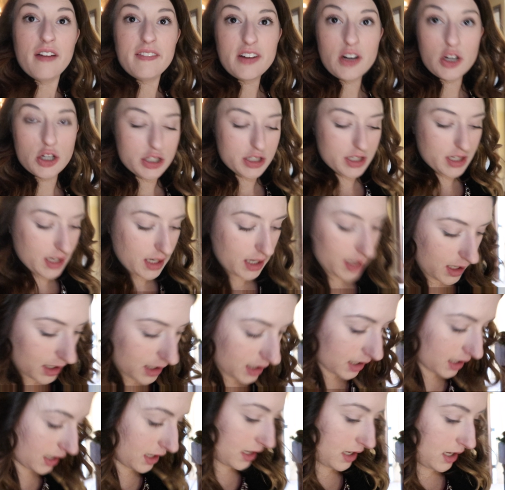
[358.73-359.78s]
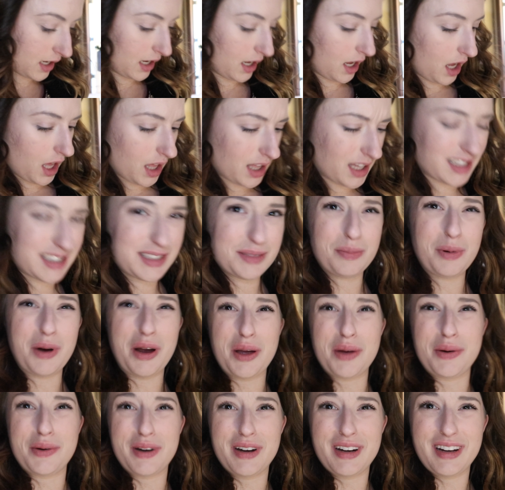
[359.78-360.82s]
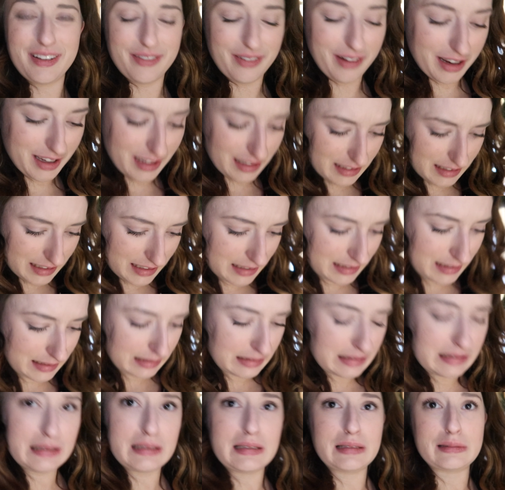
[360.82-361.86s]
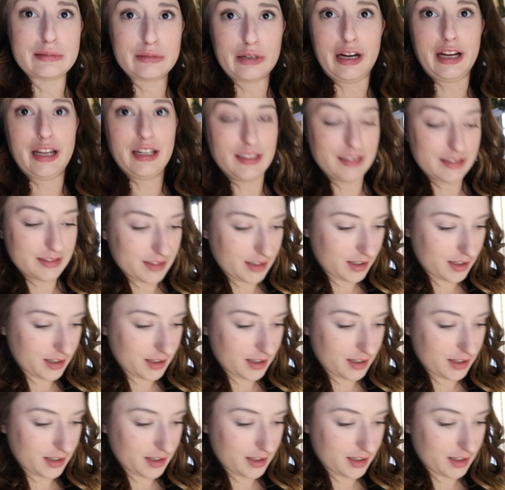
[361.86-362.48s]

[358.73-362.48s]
First, that's priority, right? Right.